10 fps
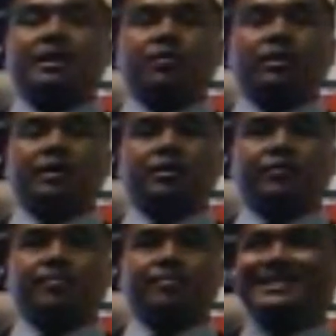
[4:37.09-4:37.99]
meaning you
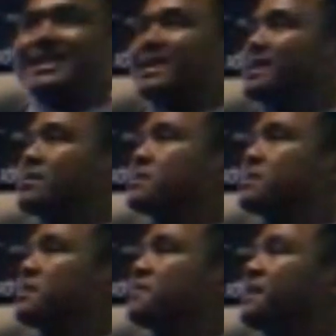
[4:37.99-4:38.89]
want to go for a big
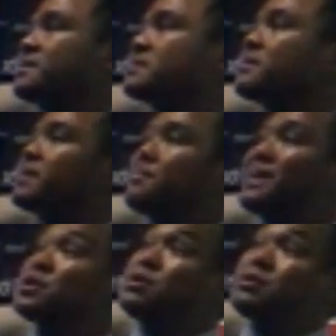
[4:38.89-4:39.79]
$10,000 fast
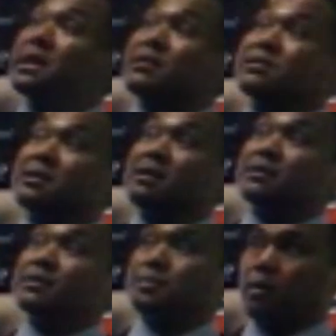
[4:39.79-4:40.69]
start and make
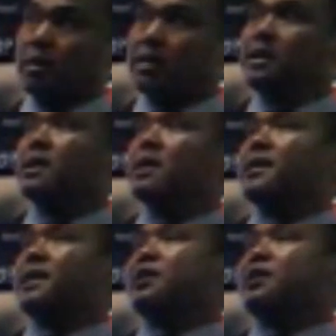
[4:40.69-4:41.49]
$2,000 or more,